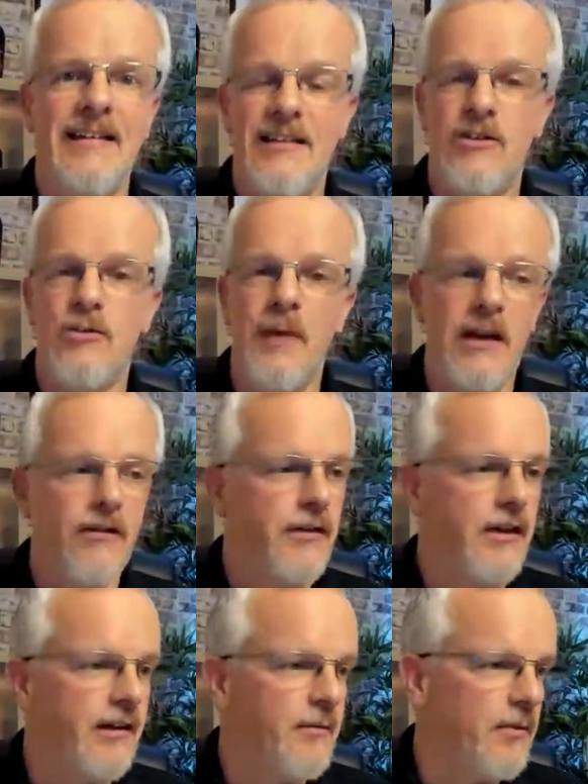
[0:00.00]
So many of
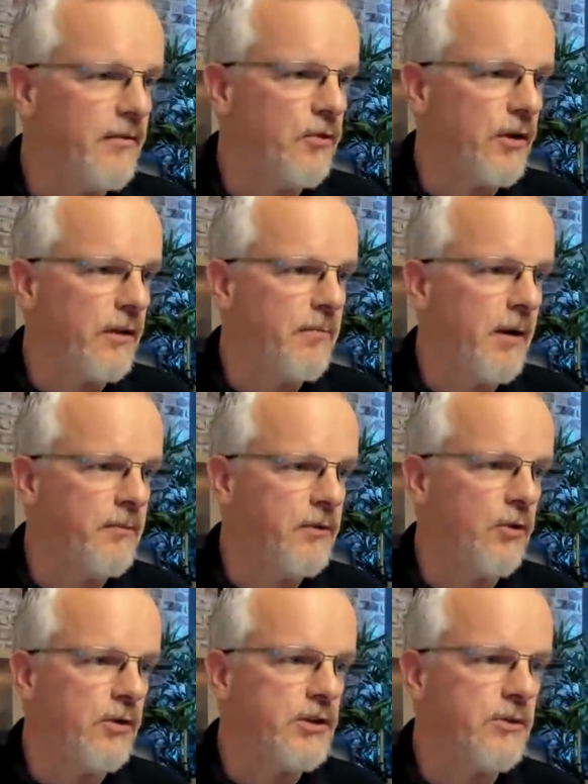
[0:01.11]
you before the pub
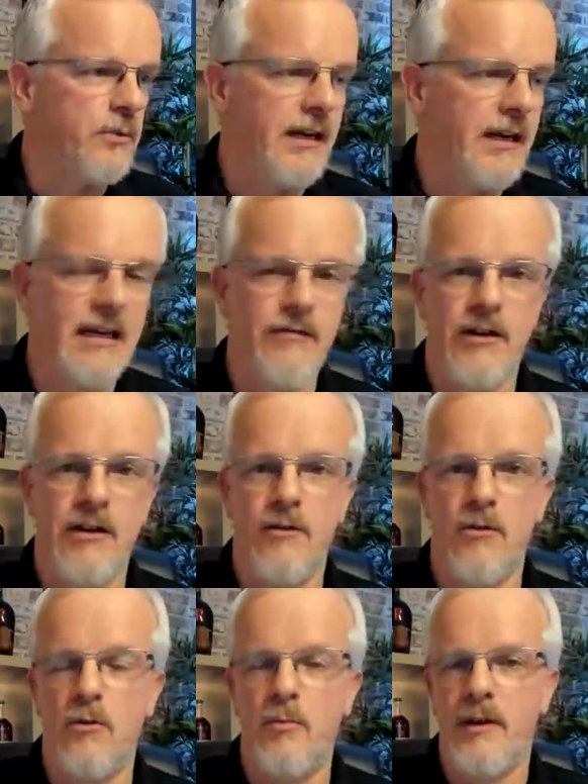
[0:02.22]
doors were even
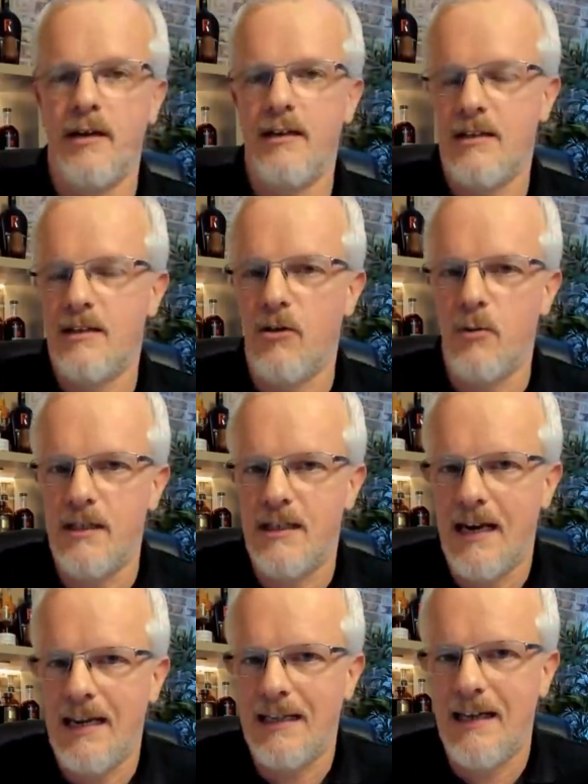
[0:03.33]
open. It's always
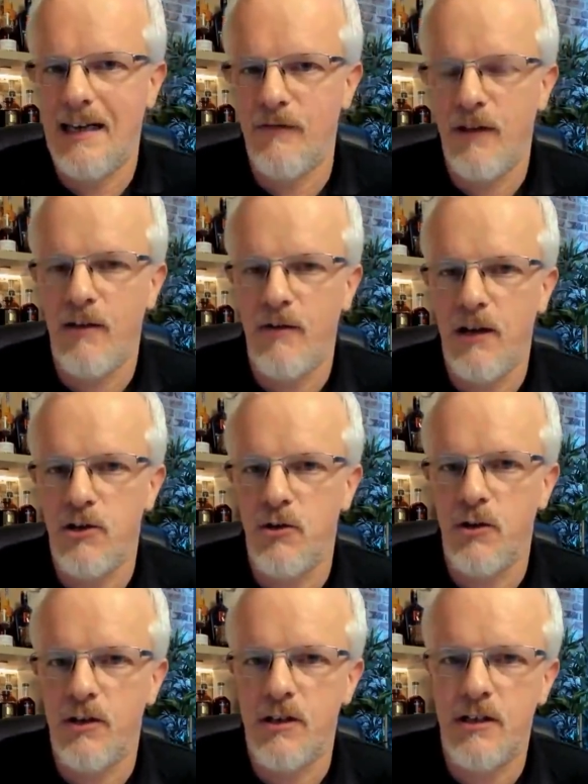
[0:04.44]
great to have that
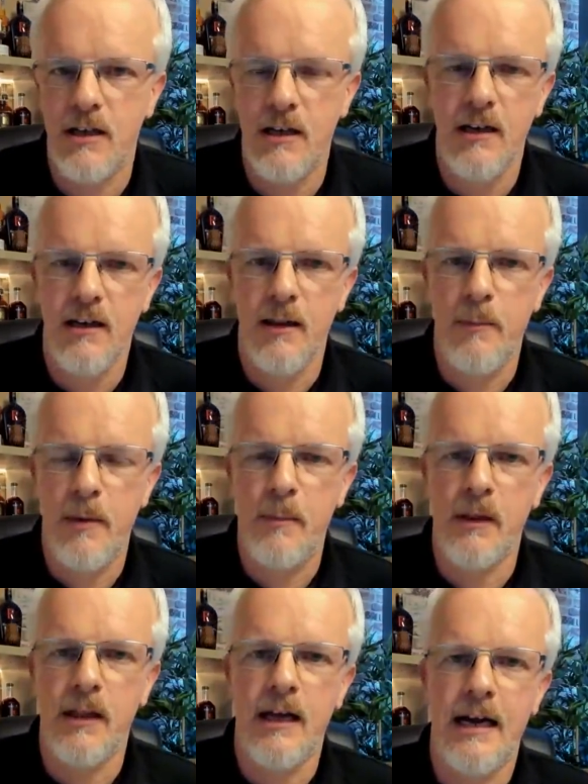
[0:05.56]
reassurance that
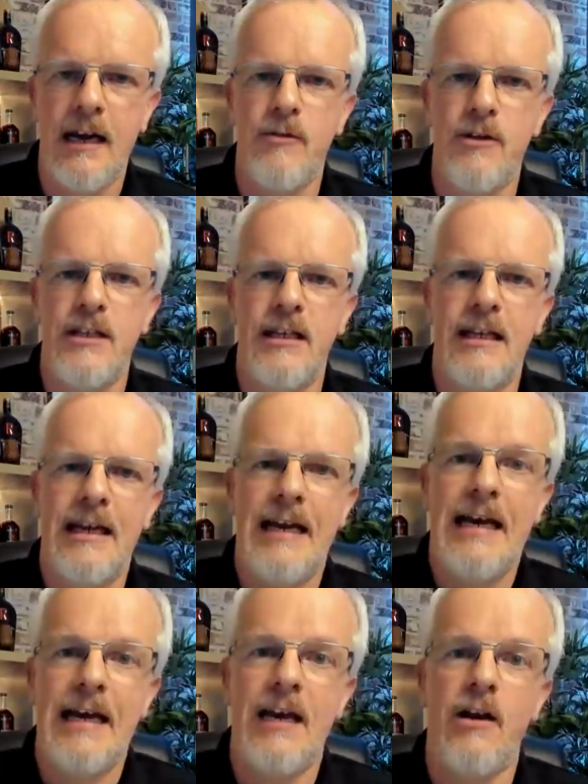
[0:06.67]
people are interested in
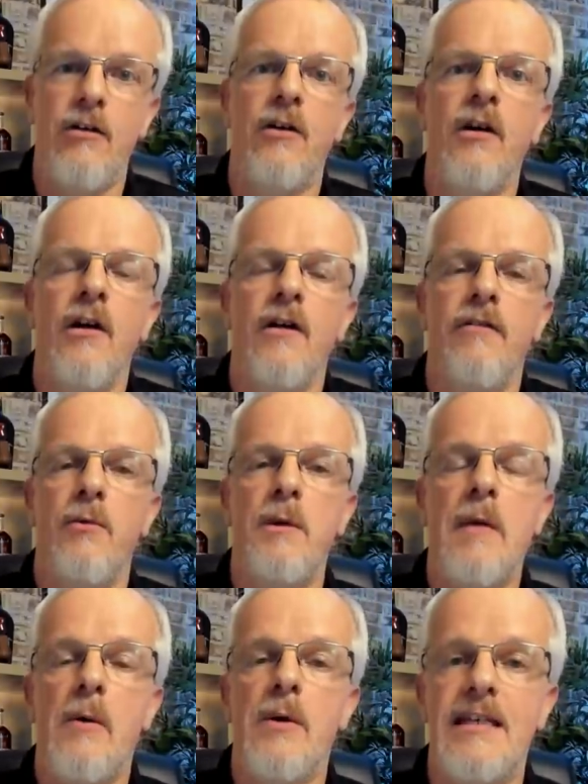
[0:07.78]
hanging out for a wee bit
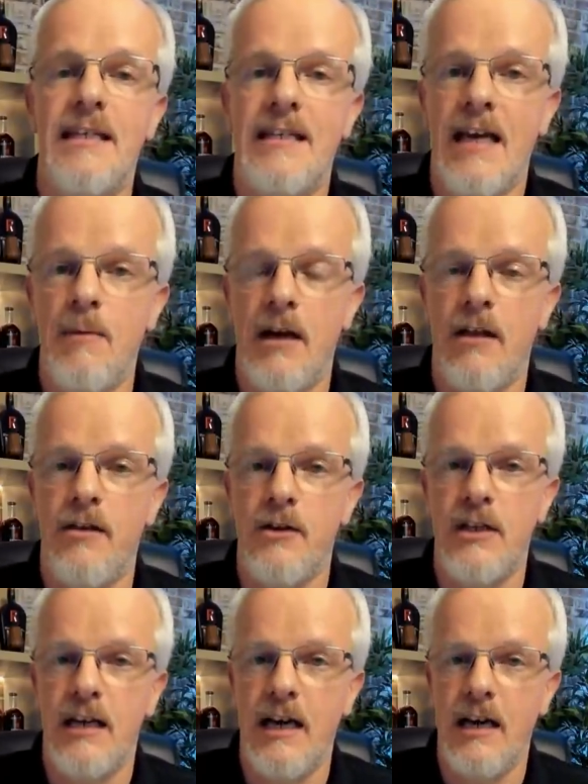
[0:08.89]
of whisky time on a Thursday
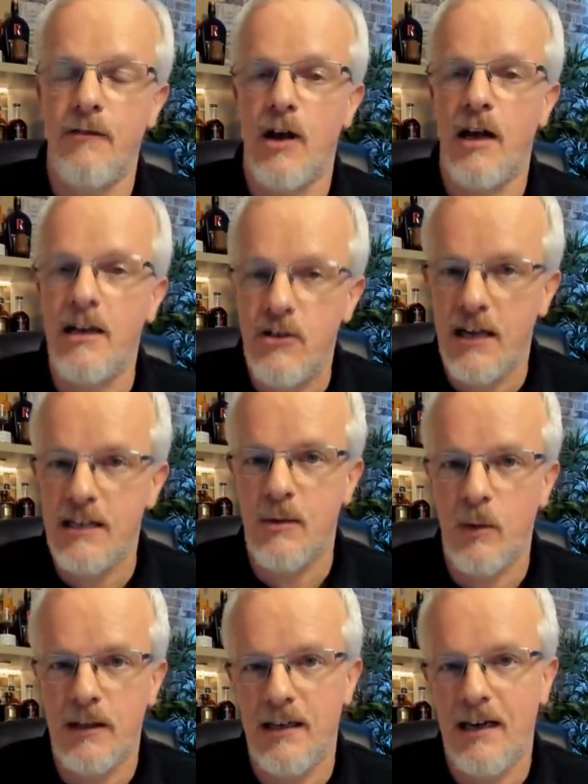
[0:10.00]
night. I've got an interesting one
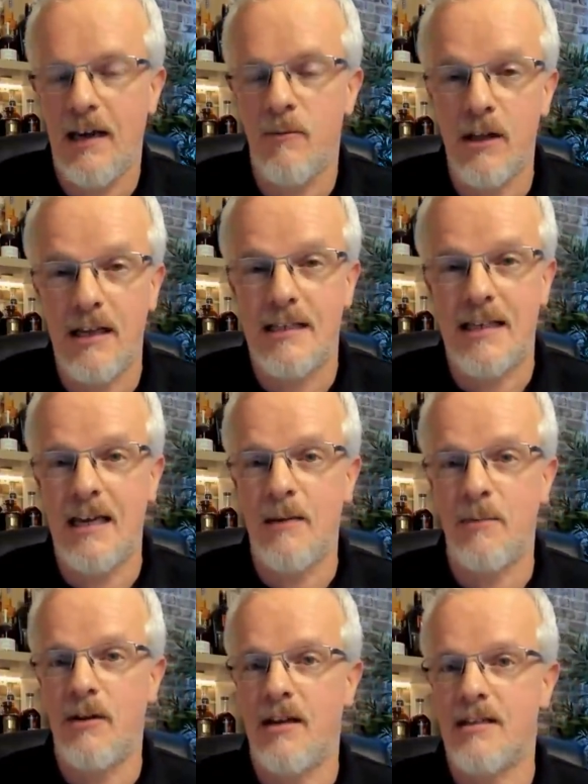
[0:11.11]
tonight. I'm really excited
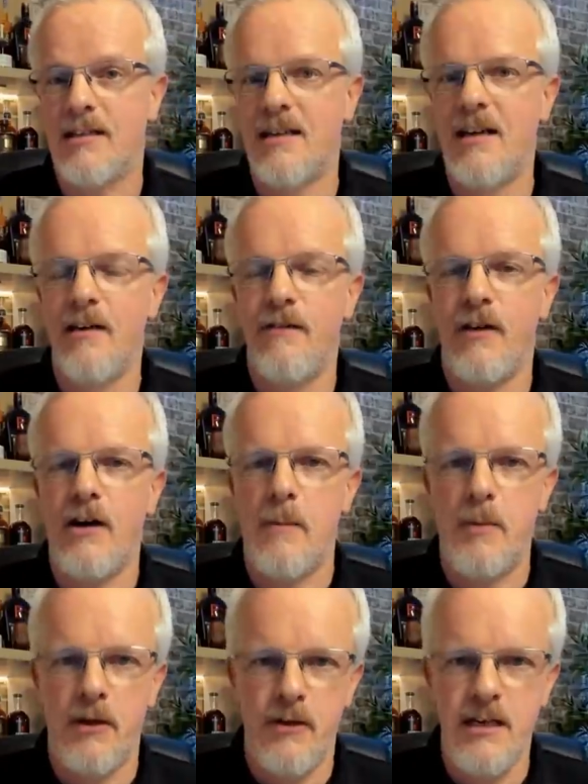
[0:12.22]
about this for a couple
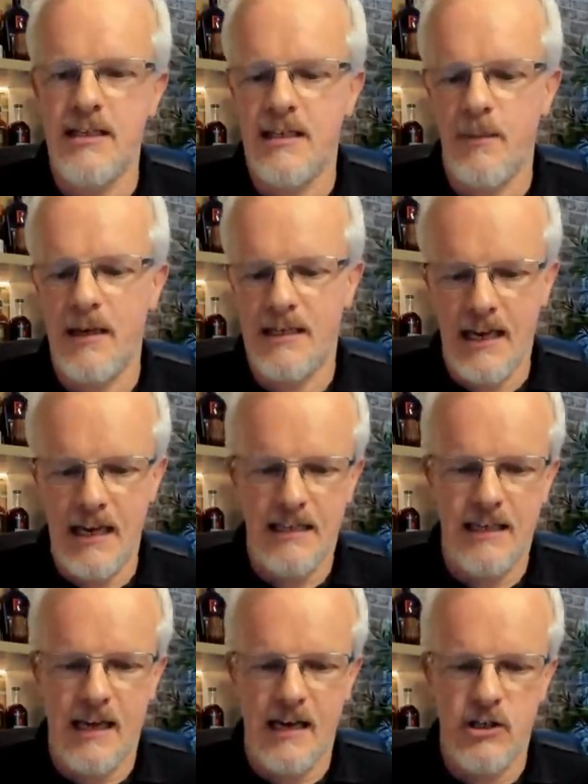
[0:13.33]
of reasons. I'm excited to
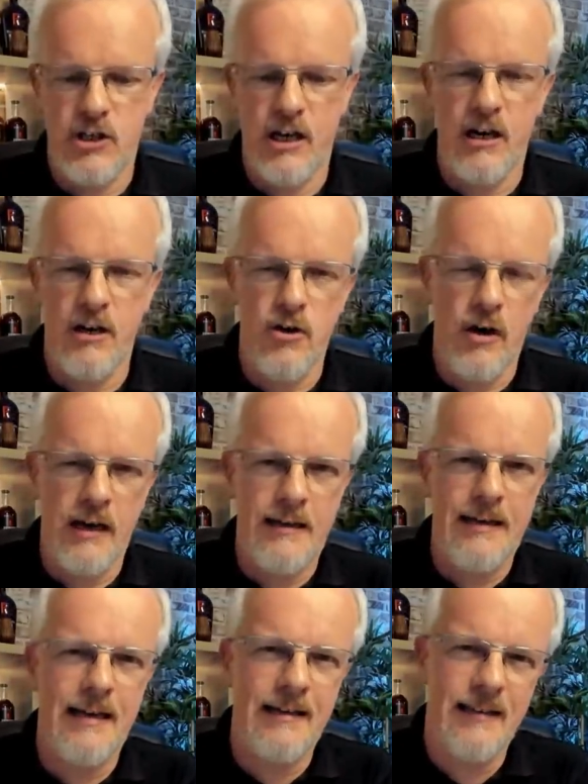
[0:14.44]
kind of share a new
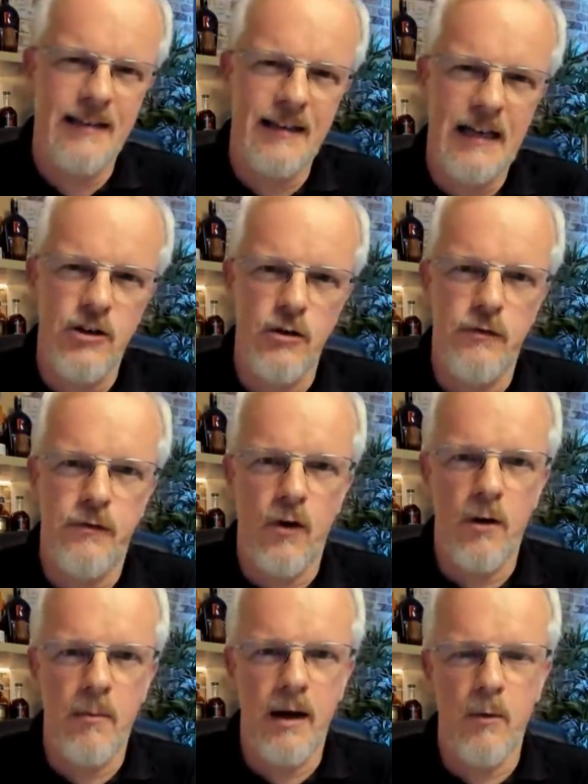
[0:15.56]
idea, a new
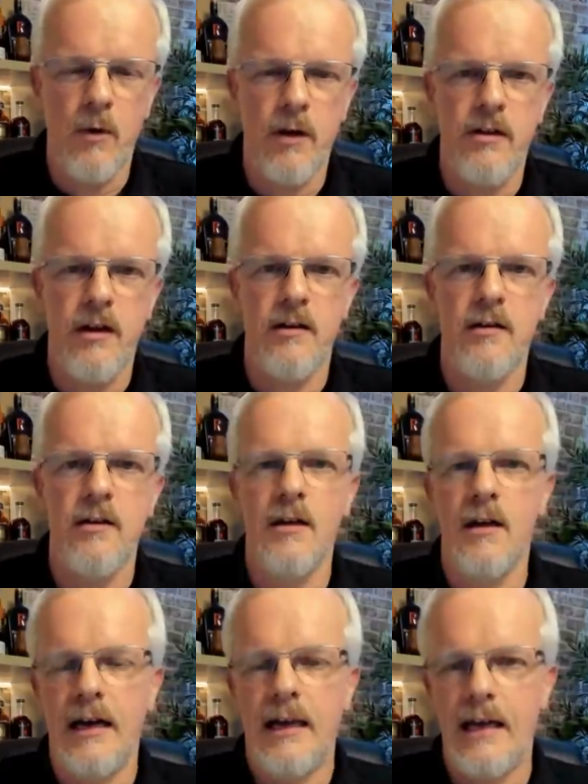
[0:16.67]
format with you,
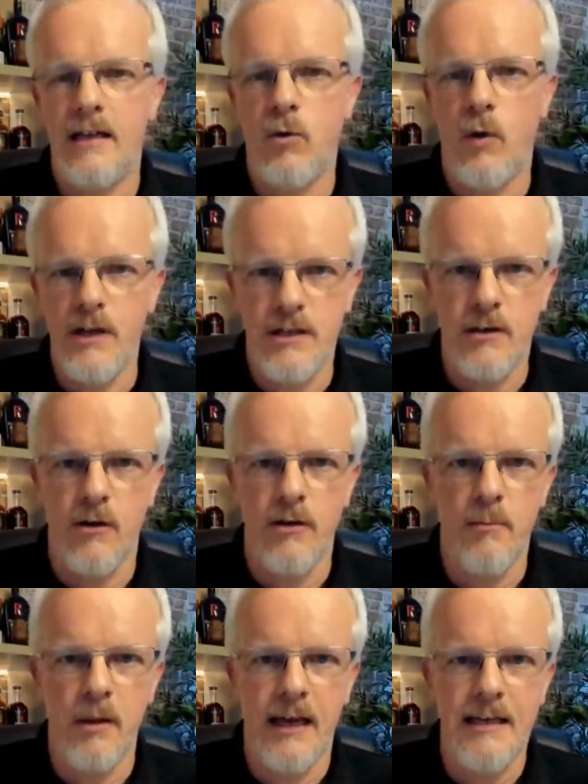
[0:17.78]
a kind of twist on the
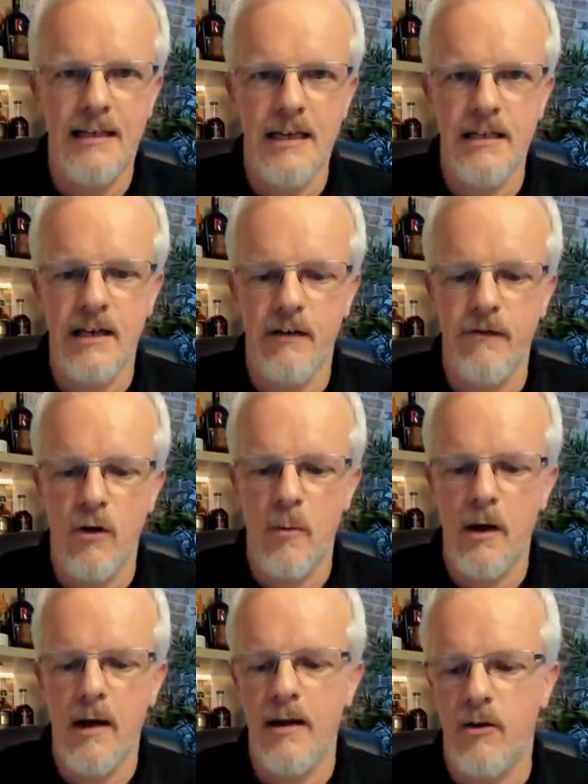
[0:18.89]
blind tasting
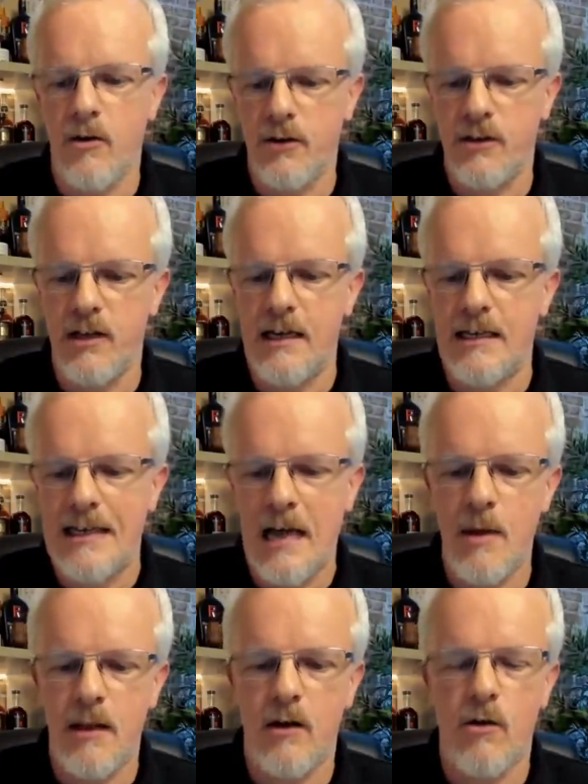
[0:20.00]
format in order to
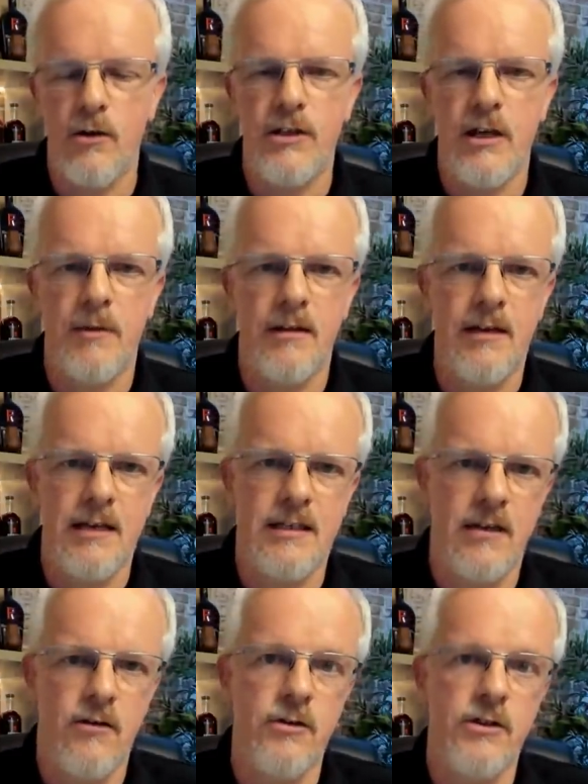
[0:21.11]
examine the concept of tasting
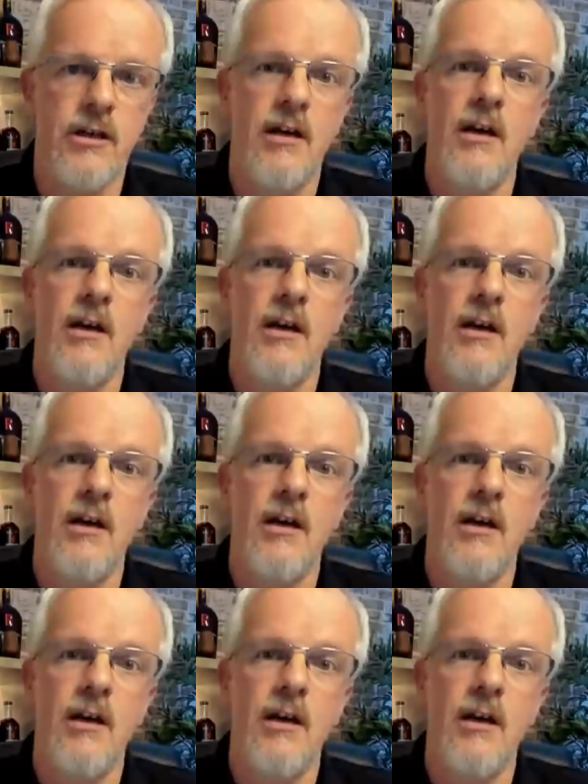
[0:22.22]
notes.